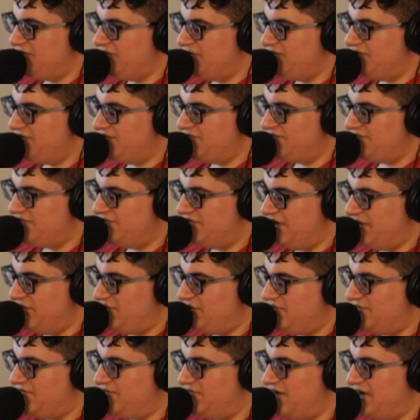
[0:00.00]
have i
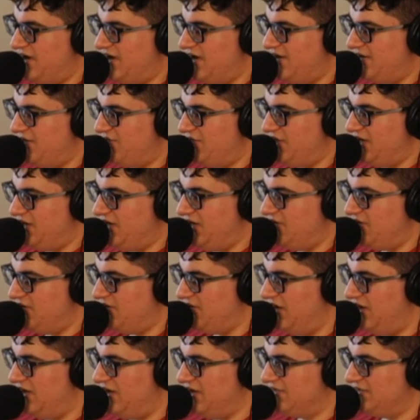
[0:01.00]
would have not made him
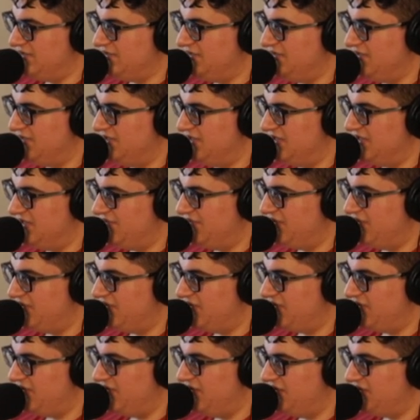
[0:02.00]
connected to any of the
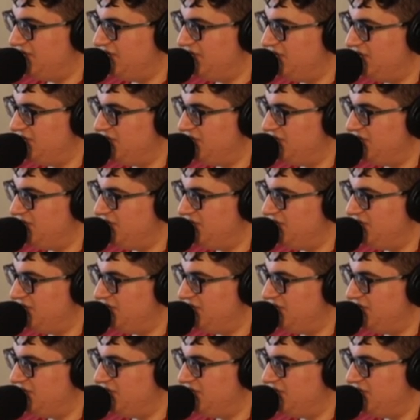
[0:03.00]
other characters